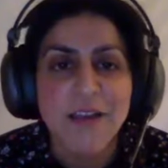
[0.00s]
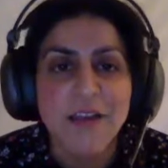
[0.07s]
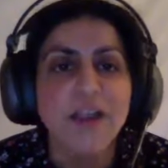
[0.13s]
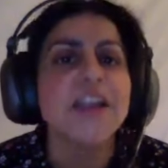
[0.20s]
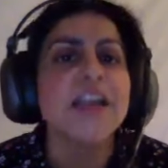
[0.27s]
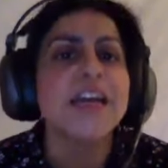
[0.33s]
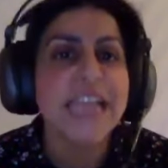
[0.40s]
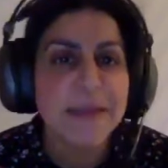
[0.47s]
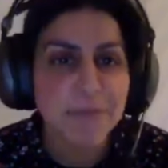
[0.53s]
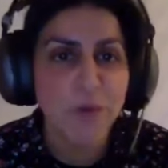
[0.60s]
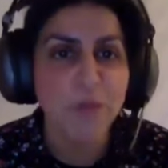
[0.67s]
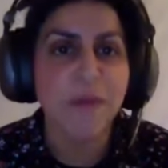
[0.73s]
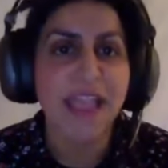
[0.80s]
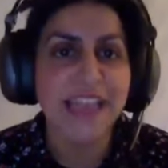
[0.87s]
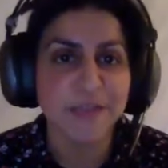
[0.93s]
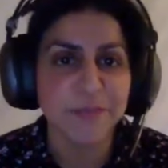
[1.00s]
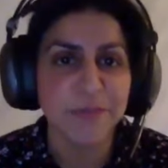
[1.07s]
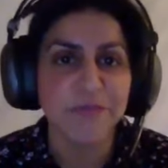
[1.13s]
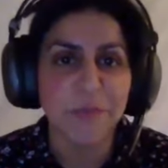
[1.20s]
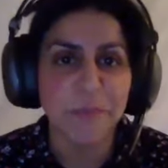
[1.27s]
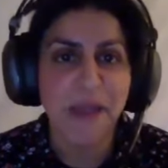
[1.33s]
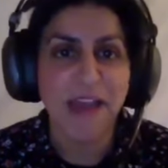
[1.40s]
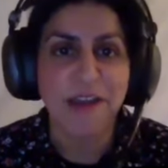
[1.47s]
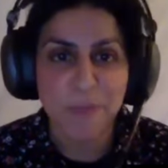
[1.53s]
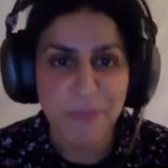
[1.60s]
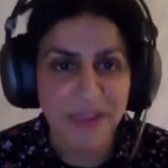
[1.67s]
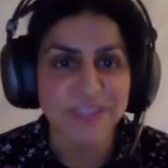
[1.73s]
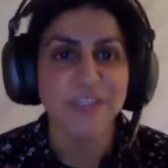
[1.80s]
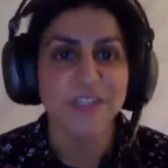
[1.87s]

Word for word: like I'd put my head above the parapet.